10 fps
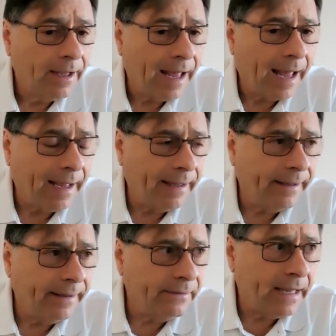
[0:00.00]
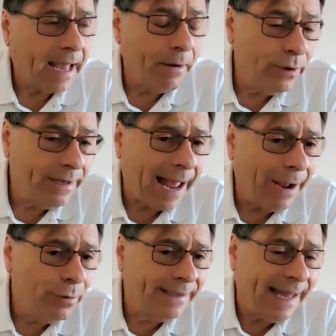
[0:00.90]
Uh, I
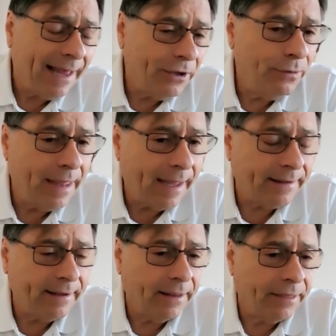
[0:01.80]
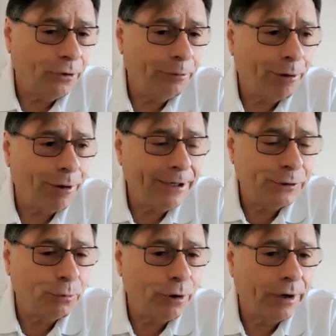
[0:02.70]
would tell you that third
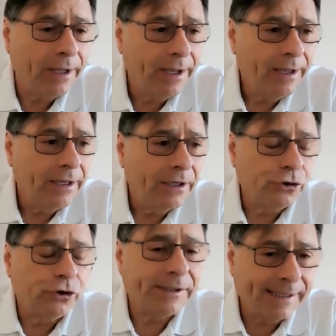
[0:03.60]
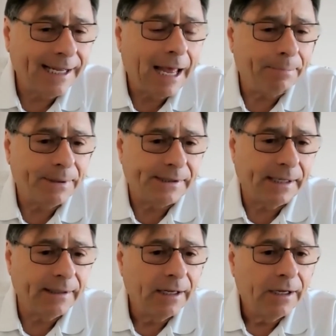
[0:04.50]
parties work just the opposite.